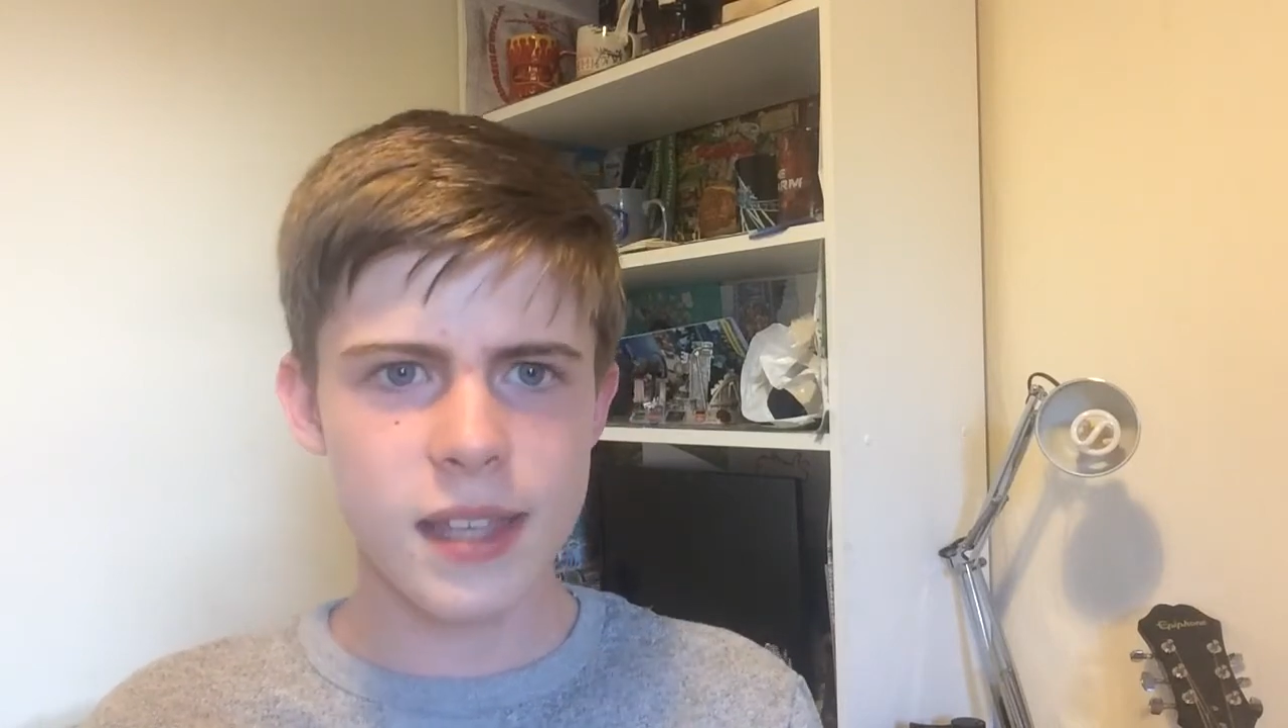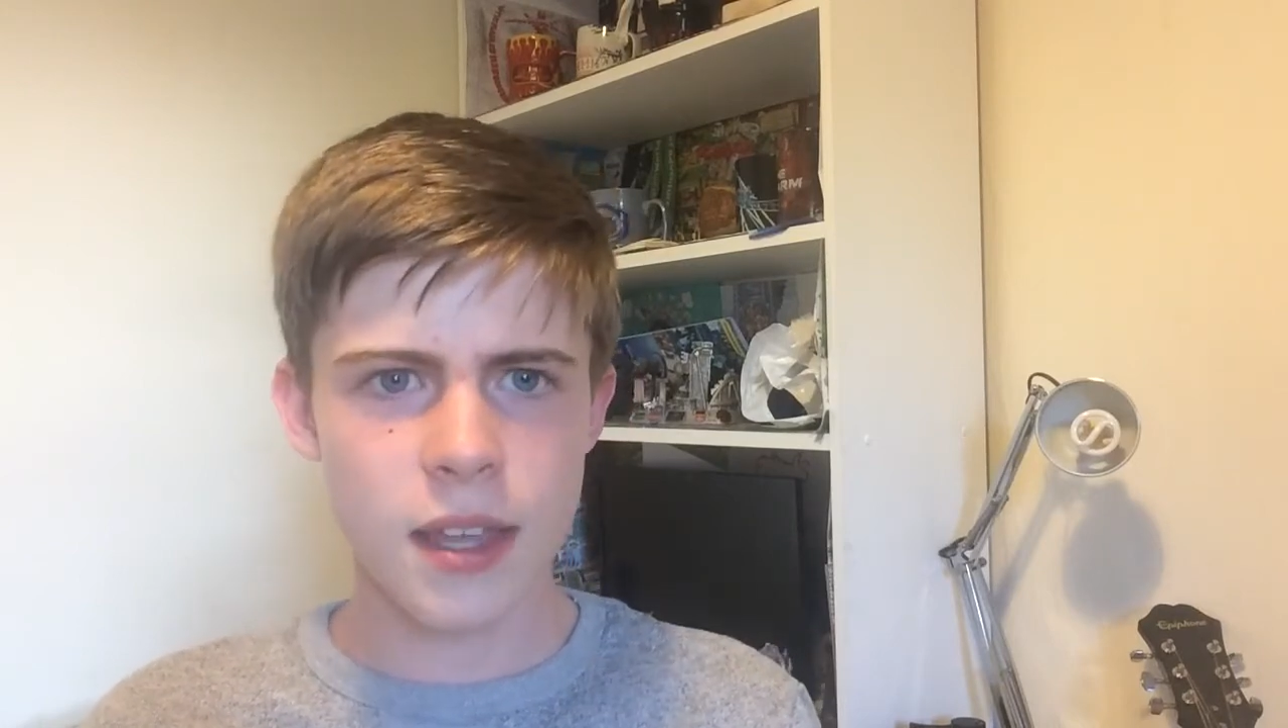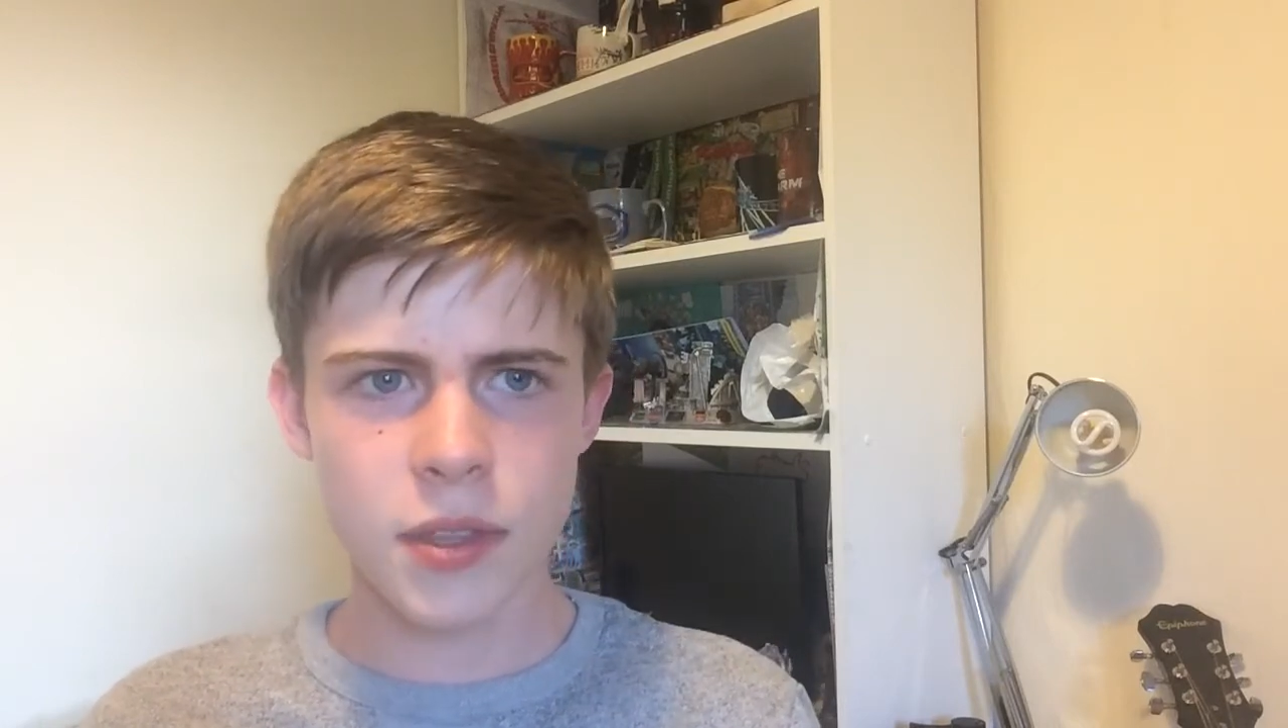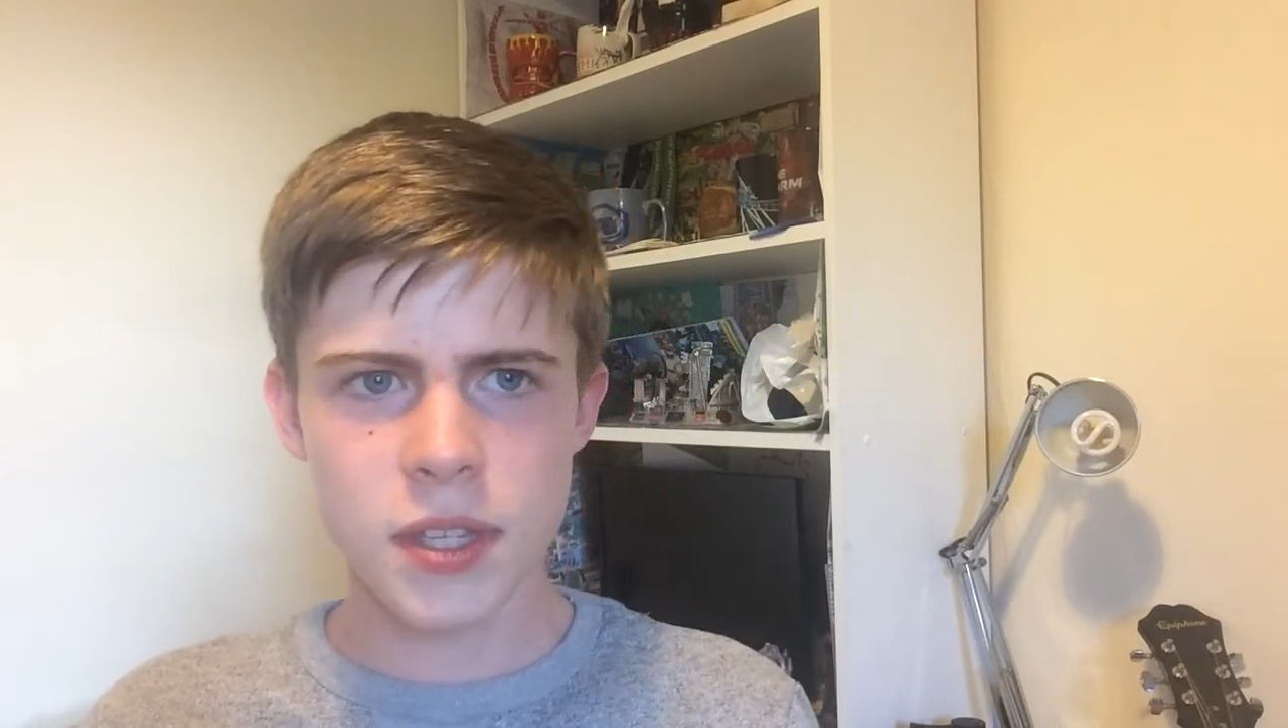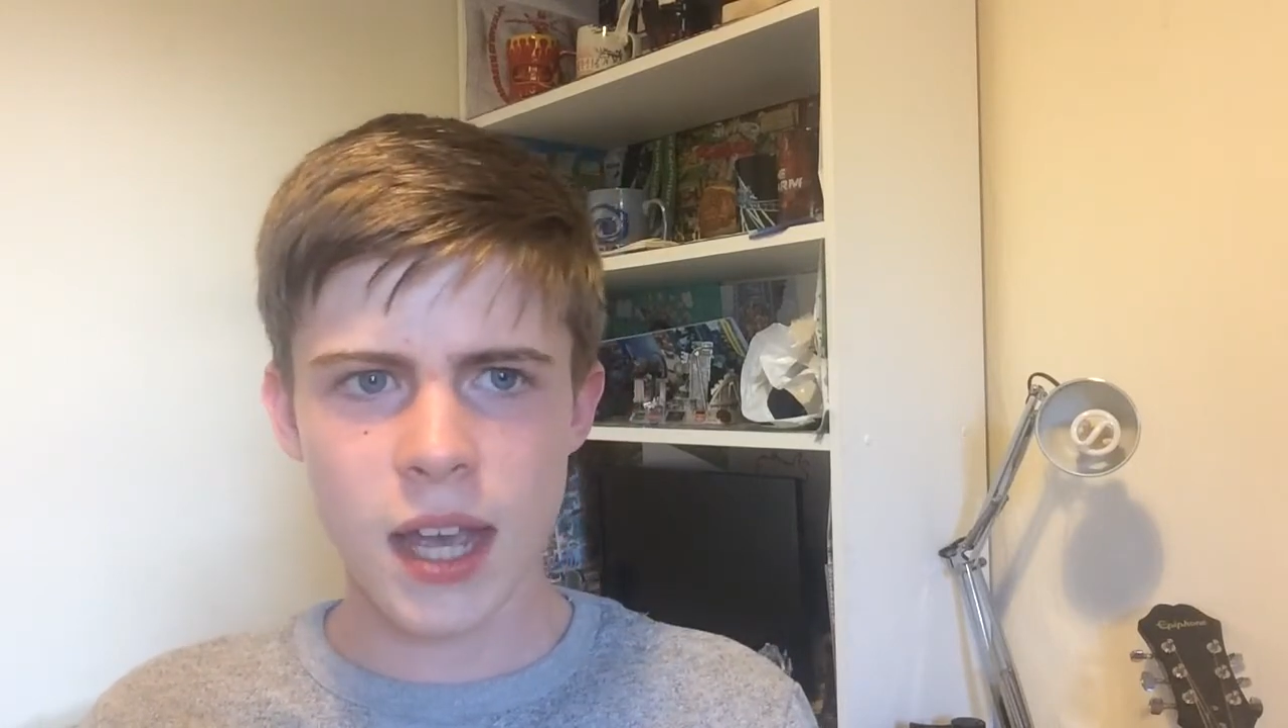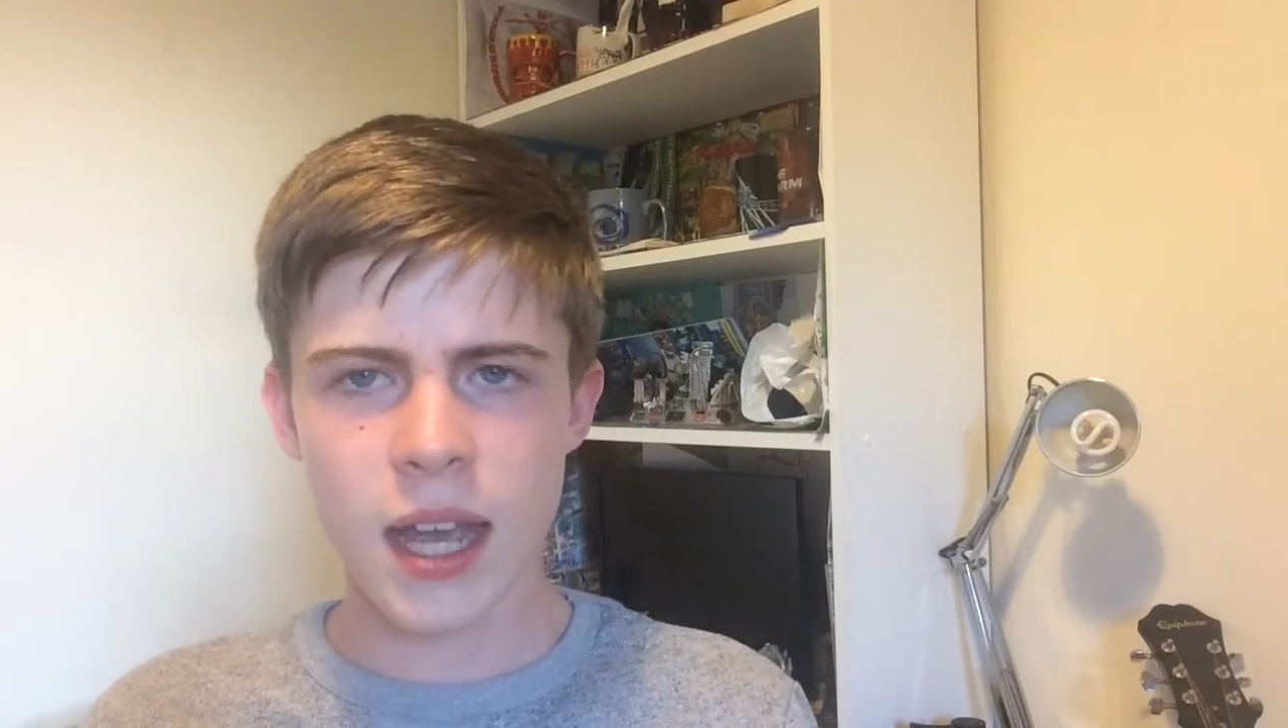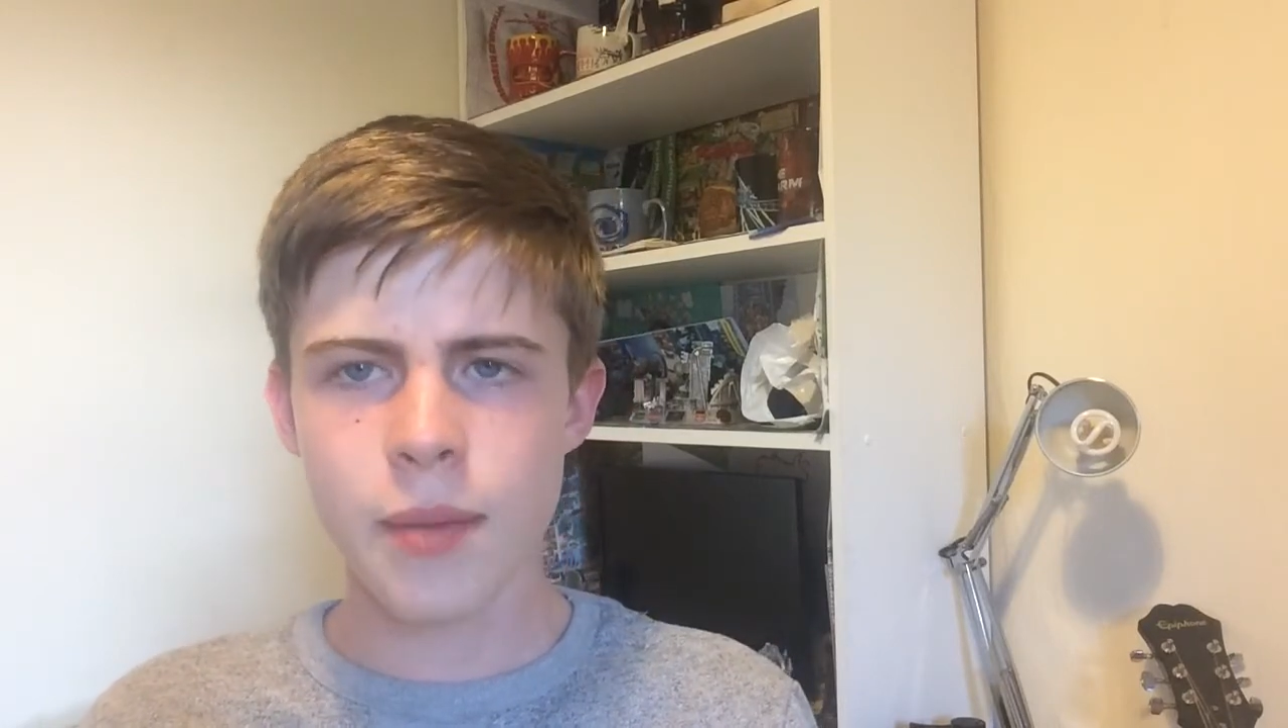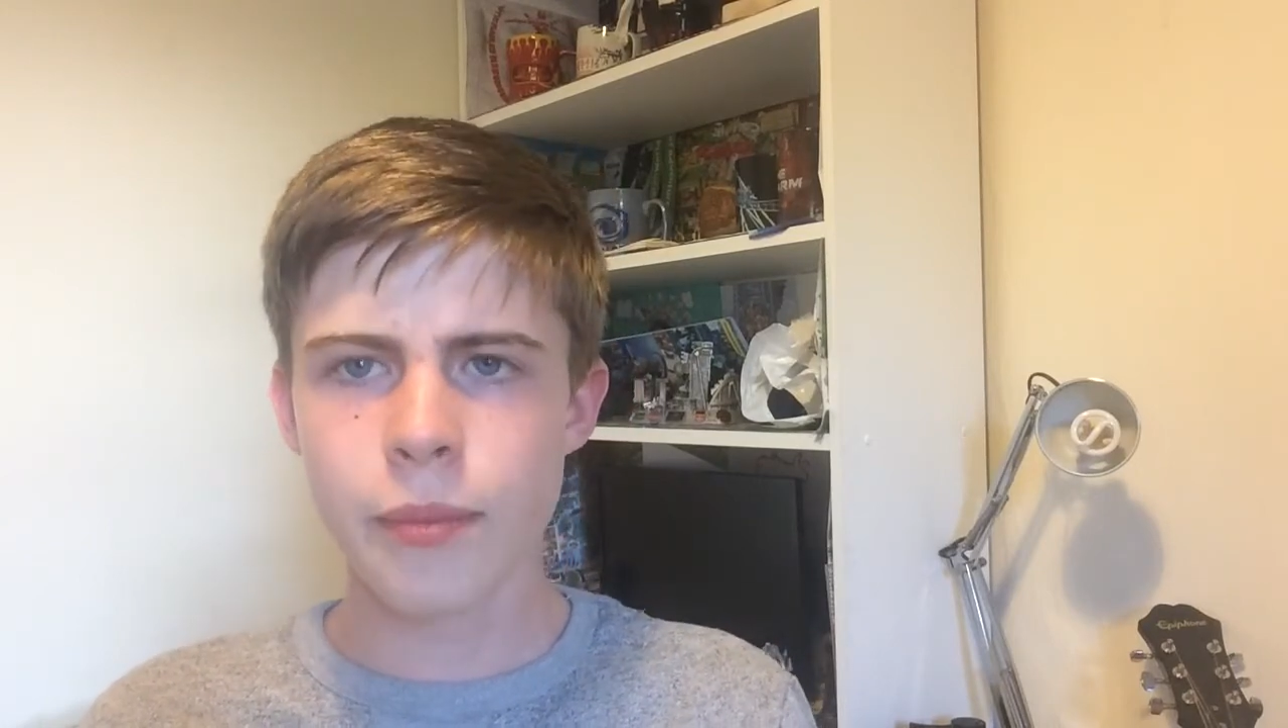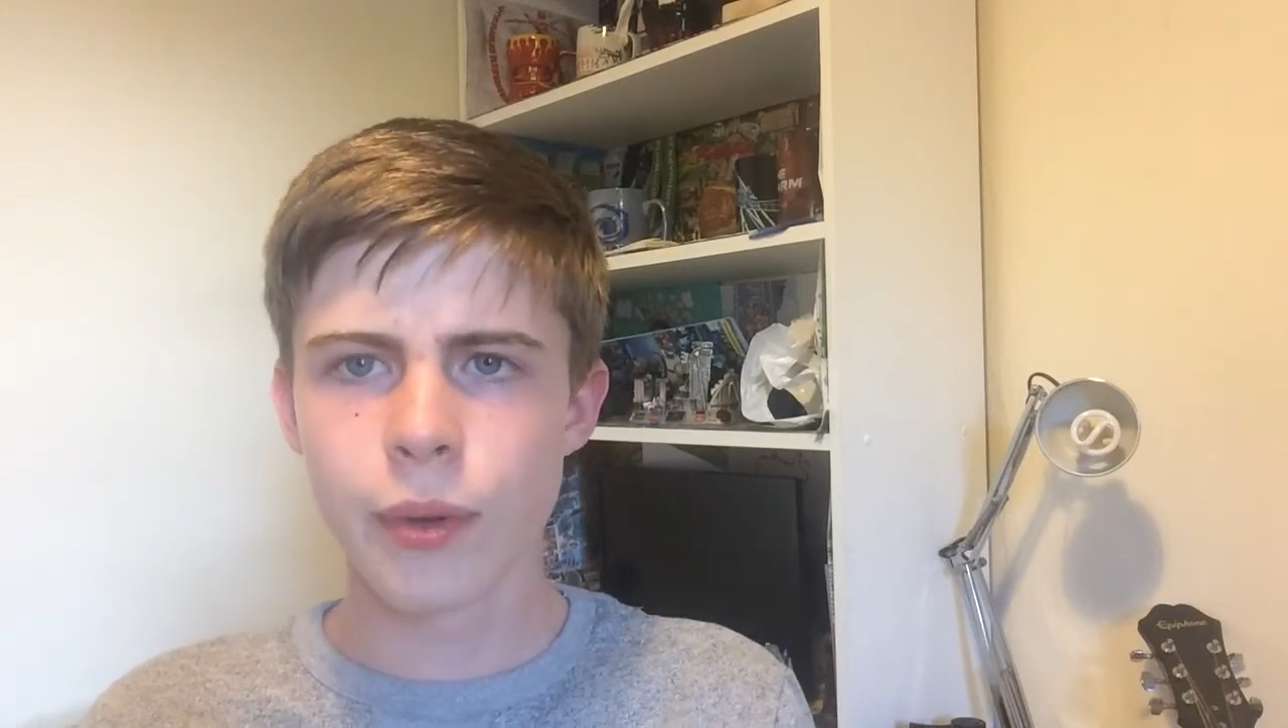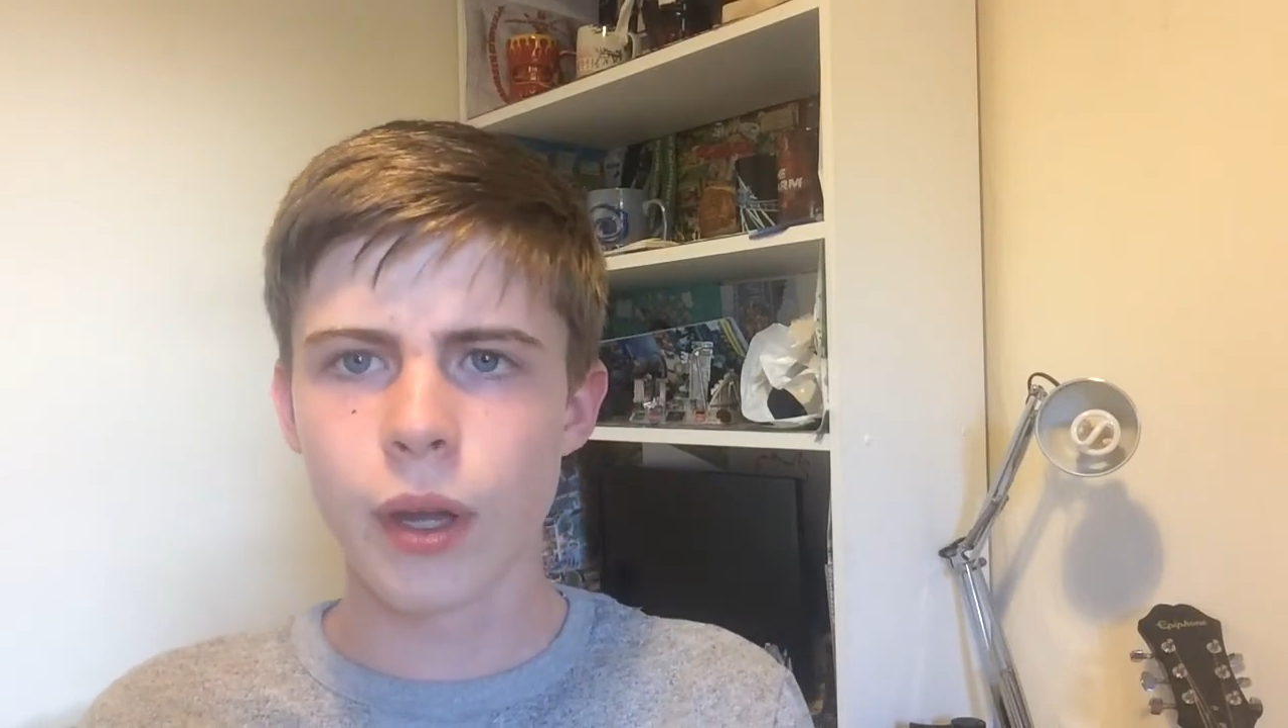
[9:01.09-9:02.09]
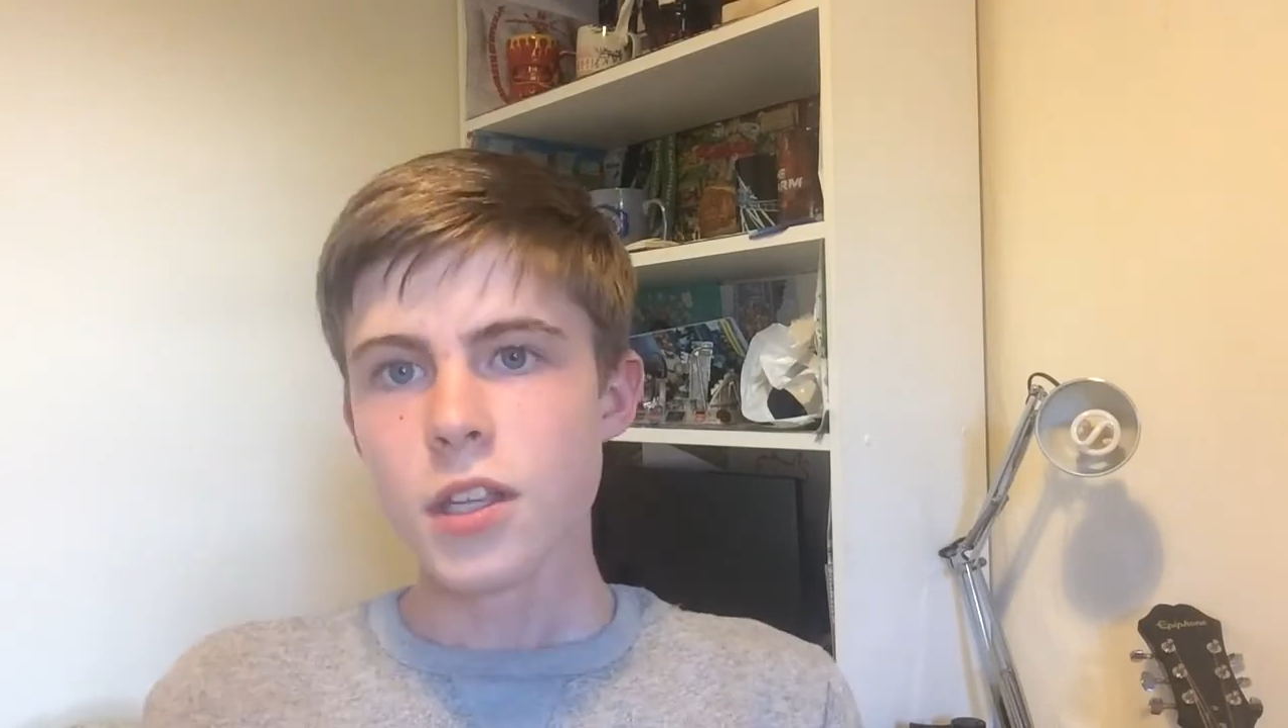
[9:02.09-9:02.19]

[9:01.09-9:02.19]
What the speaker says: it at the time.